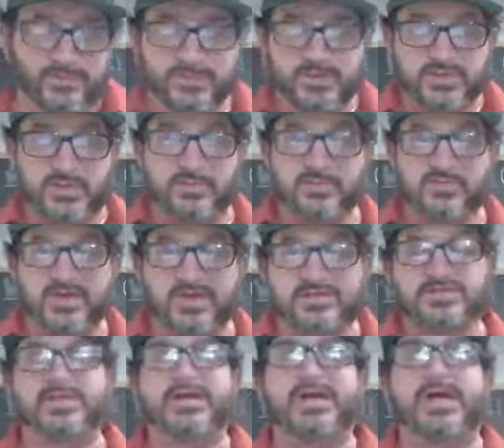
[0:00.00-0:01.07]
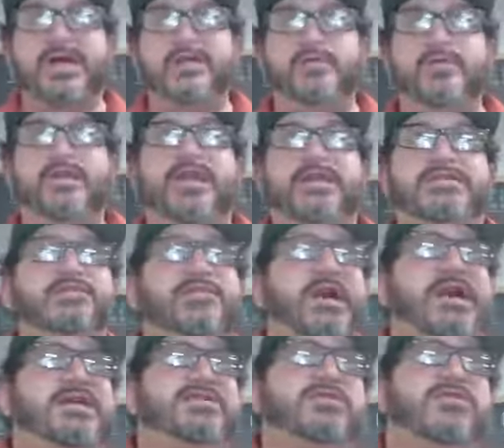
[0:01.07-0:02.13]
So the Mourvedre is going to add a little bit of that
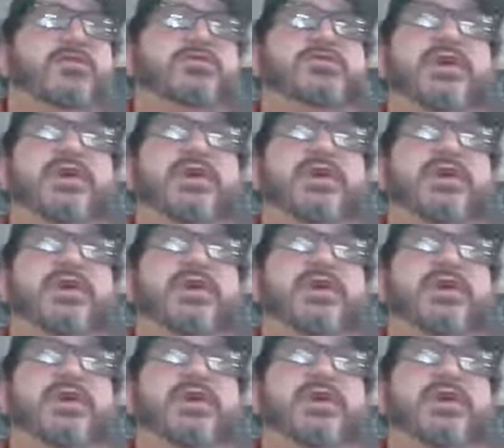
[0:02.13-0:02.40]
spice notes.